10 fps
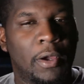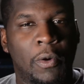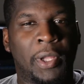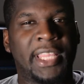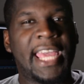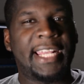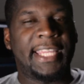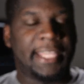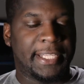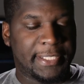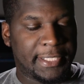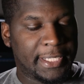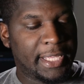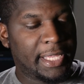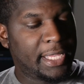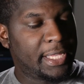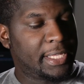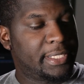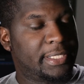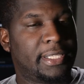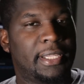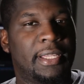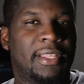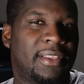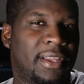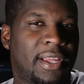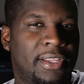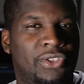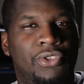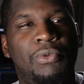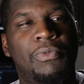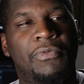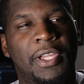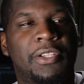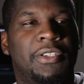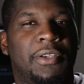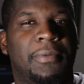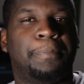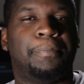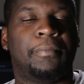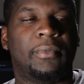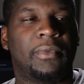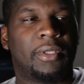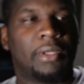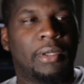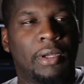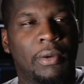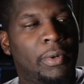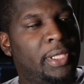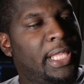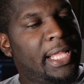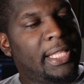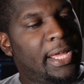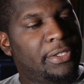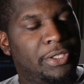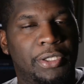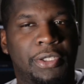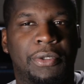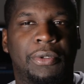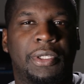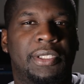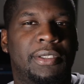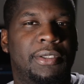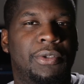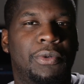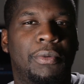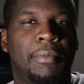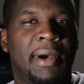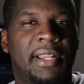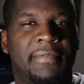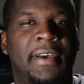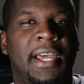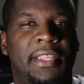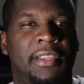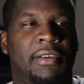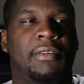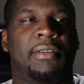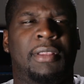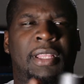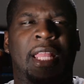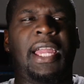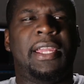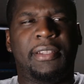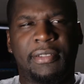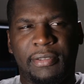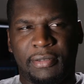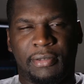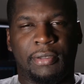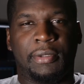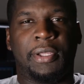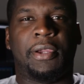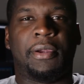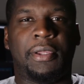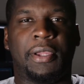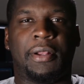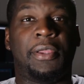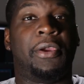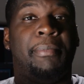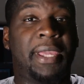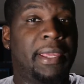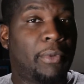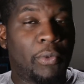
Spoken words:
What that is a zoom feature. What that allows you to do is to modify your light, your beam, or